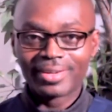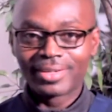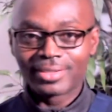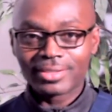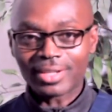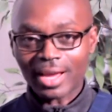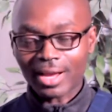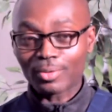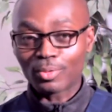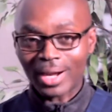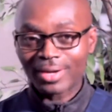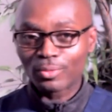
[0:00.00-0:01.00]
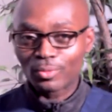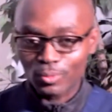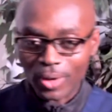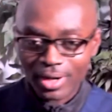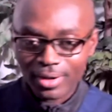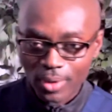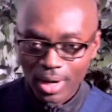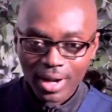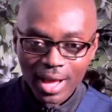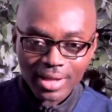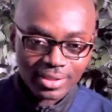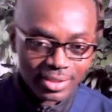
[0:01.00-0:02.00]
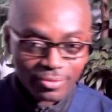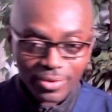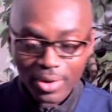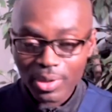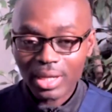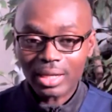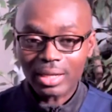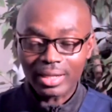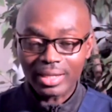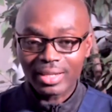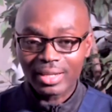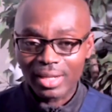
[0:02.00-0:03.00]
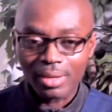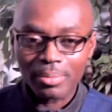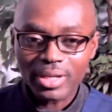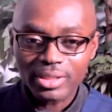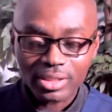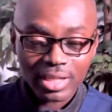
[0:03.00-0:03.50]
It's like one has a very clean image,